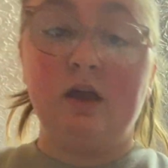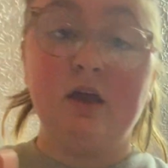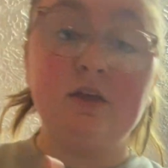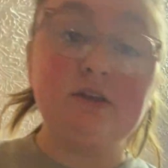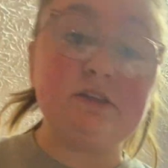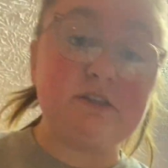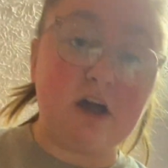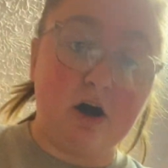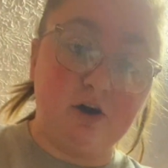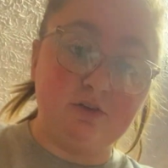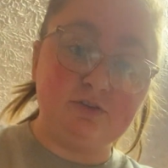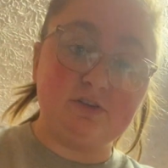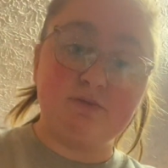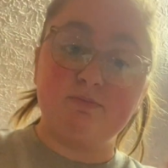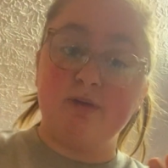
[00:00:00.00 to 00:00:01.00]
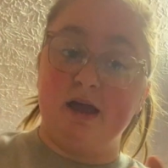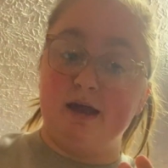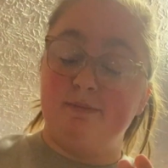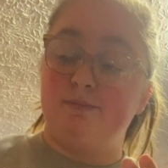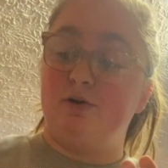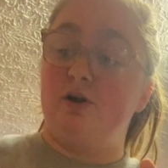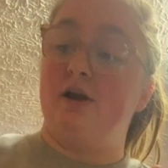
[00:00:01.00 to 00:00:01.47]
salt,
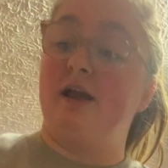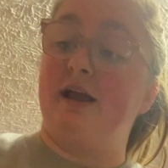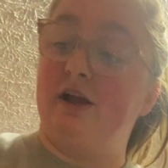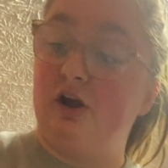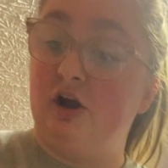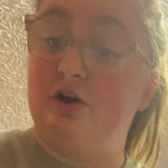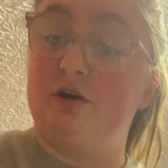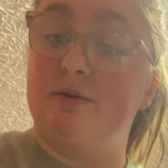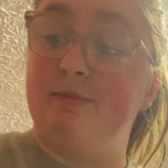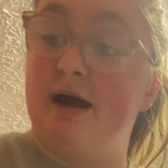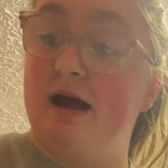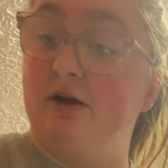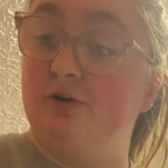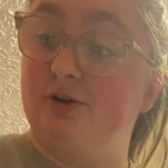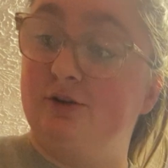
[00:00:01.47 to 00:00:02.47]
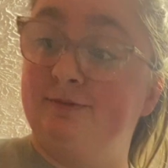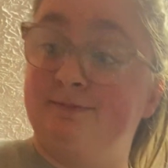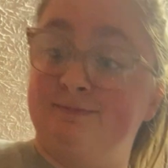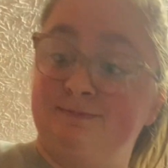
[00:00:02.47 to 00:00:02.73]
pepper, and curry powder,